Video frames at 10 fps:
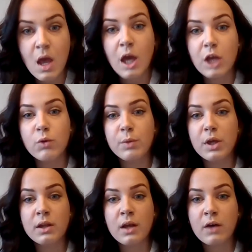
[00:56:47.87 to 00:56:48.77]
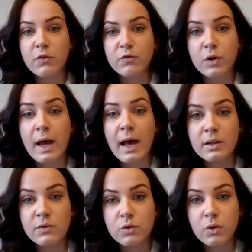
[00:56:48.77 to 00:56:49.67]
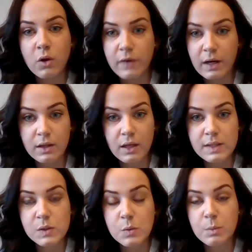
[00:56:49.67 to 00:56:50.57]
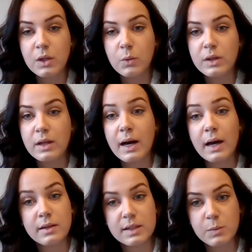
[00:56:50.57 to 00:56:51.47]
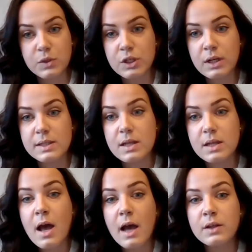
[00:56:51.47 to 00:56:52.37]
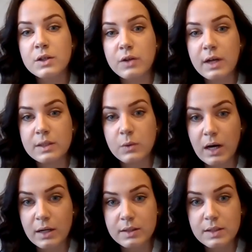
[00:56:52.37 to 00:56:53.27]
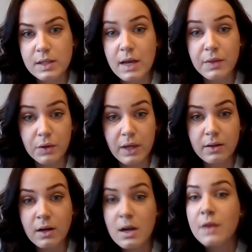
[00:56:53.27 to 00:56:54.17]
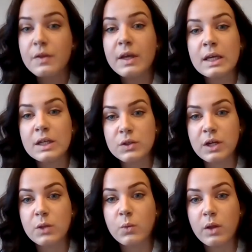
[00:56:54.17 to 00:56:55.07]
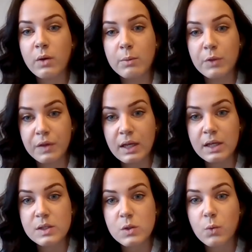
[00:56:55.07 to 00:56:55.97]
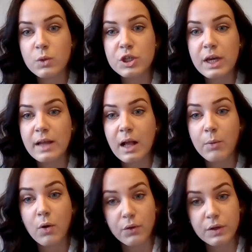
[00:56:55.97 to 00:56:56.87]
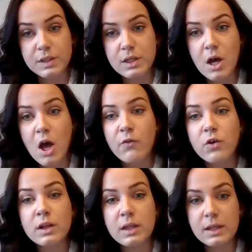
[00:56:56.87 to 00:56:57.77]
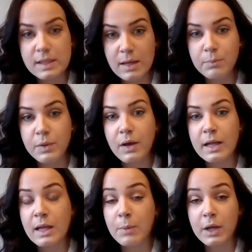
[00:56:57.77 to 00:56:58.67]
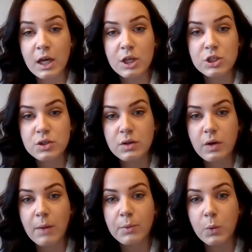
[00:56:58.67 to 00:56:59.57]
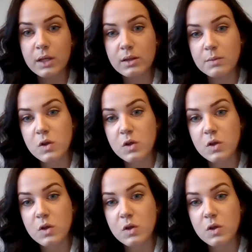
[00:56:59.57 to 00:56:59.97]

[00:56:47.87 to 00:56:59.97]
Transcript: It will be enough for a head full of ideas to meet with an IT specialist and a creative artist, and together they can create valuable things which can help others. For an example, an application to help the victims